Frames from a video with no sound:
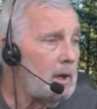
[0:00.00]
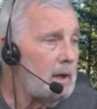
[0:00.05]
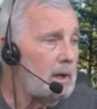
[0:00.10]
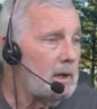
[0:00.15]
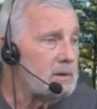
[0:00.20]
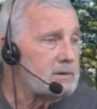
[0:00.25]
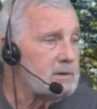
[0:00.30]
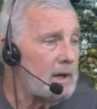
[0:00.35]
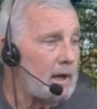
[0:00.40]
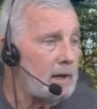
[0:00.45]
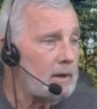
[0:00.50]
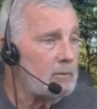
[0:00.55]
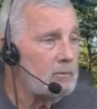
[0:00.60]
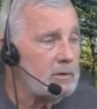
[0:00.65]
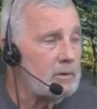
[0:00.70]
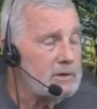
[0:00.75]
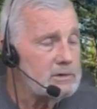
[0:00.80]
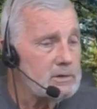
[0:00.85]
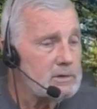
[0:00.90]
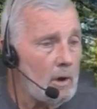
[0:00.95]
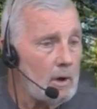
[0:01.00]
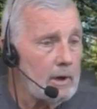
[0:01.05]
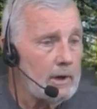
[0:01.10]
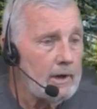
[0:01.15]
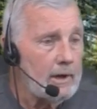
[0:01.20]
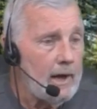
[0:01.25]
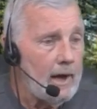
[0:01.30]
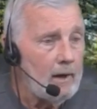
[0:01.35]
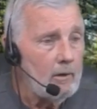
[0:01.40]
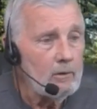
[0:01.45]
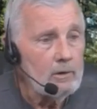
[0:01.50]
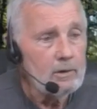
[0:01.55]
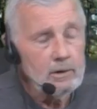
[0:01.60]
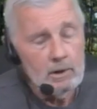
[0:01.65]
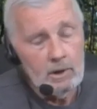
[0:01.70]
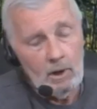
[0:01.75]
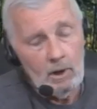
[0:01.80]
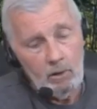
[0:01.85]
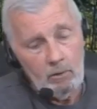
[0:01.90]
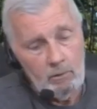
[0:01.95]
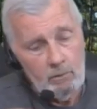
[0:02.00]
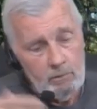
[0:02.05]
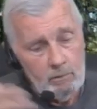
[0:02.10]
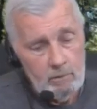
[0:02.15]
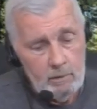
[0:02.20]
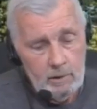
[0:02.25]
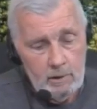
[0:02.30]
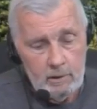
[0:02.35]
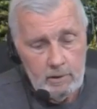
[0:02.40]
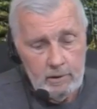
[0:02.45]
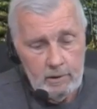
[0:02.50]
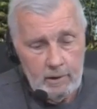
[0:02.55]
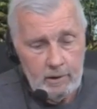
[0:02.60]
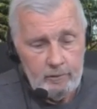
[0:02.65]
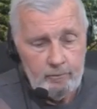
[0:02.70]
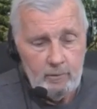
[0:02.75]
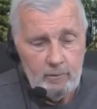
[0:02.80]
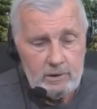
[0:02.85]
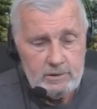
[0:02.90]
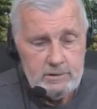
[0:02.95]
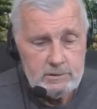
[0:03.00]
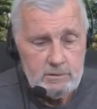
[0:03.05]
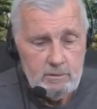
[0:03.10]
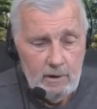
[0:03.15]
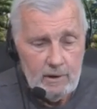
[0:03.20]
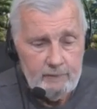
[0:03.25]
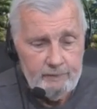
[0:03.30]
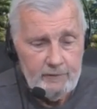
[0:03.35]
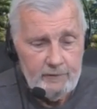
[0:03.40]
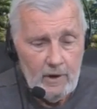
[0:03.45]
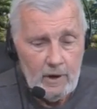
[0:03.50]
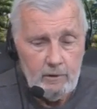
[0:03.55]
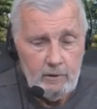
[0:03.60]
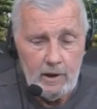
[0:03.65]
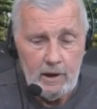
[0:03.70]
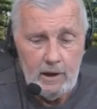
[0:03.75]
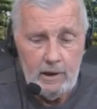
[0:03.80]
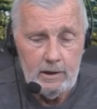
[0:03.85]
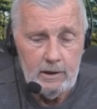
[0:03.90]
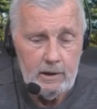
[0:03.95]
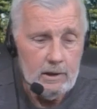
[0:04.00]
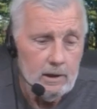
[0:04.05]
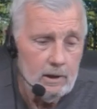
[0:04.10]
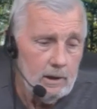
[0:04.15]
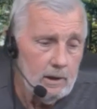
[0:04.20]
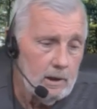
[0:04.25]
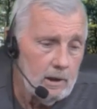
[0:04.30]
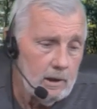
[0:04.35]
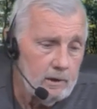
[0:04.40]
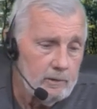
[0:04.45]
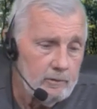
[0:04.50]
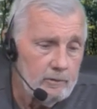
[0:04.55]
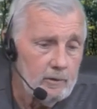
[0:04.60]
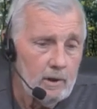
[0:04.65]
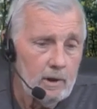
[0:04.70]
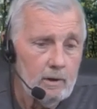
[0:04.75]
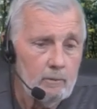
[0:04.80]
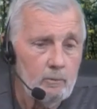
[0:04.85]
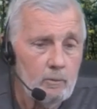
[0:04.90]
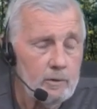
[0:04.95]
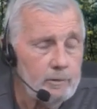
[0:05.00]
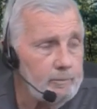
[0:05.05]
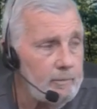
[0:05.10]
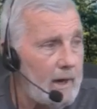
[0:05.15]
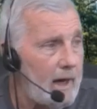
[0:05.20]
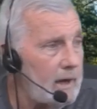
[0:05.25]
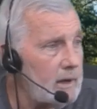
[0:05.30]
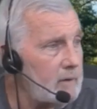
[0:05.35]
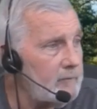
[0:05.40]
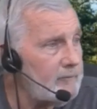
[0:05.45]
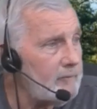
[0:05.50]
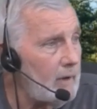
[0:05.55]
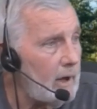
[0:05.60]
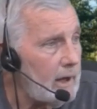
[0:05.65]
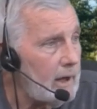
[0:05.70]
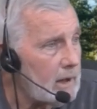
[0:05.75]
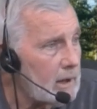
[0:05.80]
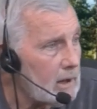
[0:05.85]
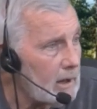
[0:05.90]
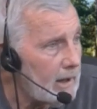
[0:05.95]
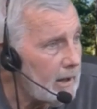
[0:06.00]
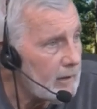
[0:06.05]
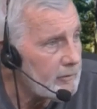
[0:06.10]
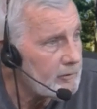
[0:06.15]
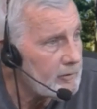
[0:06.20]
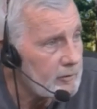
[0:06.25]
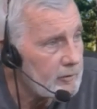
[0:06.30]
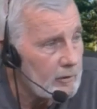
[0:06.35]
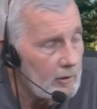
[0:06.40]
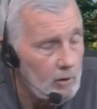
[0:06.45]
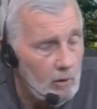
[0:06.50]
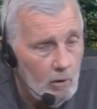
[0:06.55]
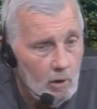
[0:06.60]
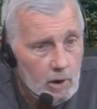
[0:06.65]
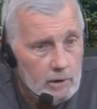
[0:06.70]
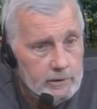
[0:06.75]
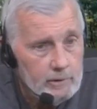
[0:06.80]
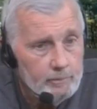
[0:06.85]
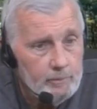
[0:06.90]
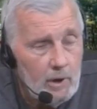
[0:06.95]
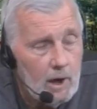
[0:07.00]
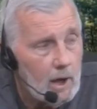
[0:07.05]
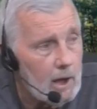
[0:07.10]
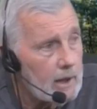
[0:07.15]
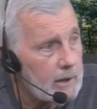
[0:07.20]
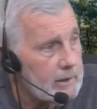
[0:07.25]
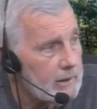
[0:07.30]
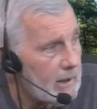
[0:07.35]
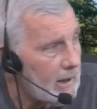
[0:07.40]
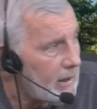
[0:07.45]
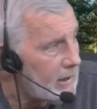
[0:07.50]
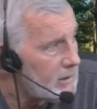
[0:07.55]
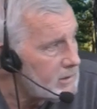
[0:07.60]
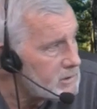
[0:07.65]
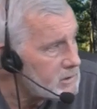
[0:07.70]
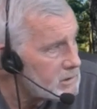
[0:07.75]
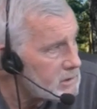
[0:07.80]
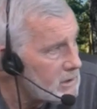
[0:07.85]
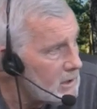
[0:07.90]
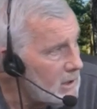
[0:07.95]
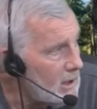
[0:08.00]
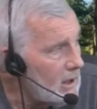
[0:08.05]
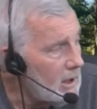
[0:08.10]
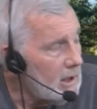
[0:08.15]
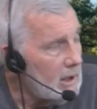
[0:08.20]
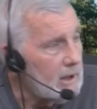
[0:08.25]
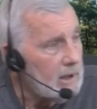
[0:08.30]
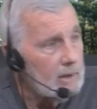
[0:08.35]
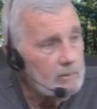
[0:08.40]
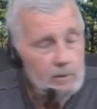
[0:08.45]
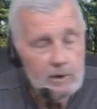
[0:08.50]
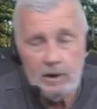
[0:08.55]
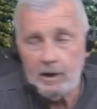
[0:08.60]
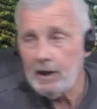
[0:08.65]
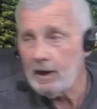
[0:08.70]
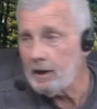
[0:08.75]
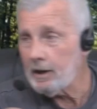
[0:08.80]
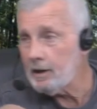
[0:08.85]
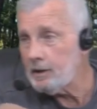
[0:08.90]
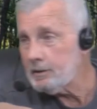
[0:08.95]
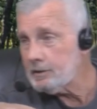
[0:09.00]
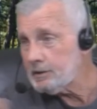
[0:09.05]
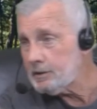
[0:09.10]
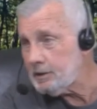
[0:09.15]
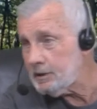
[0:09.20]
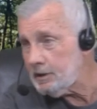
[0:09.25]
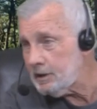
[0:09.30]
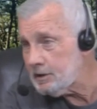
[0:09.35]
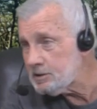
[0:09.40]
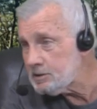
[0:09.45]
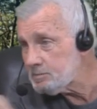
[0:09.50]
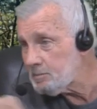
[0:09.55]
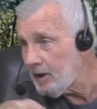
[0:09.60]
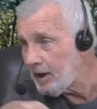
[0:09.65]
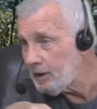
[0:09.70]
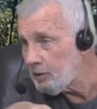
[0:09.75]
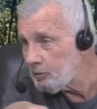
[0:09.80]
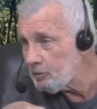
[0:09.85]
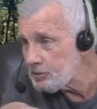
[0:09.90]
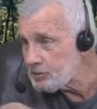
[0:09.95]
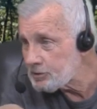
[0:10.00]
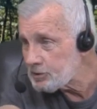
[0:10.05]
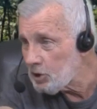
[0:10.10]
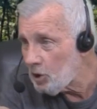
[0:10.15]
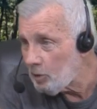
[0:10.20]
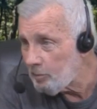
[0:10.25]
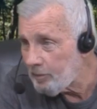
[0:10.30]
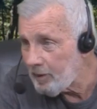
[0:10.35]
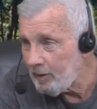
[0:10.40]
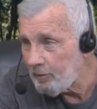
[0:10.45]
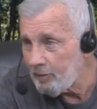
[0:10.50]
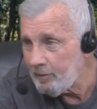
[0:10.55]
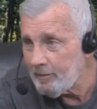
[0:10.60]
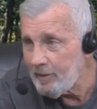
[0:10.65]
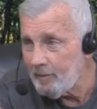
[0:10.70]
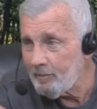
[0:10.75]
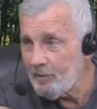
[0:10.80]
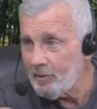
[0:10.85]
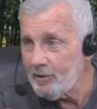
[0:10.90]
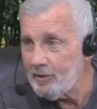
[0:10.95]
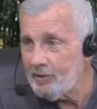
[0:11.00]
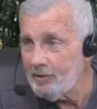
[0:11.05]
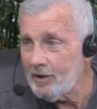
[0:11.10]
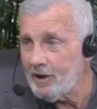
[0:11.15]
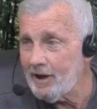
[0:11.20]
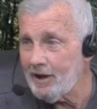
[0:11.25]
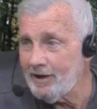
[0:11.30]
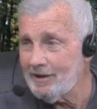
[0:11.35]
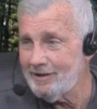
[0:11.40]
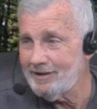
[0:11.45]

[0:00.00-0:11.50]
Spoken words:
is that we started out, as much as grandfather hated it, as with magnifying glasses along the pond edge. And then we got a kid's microscope. I remember you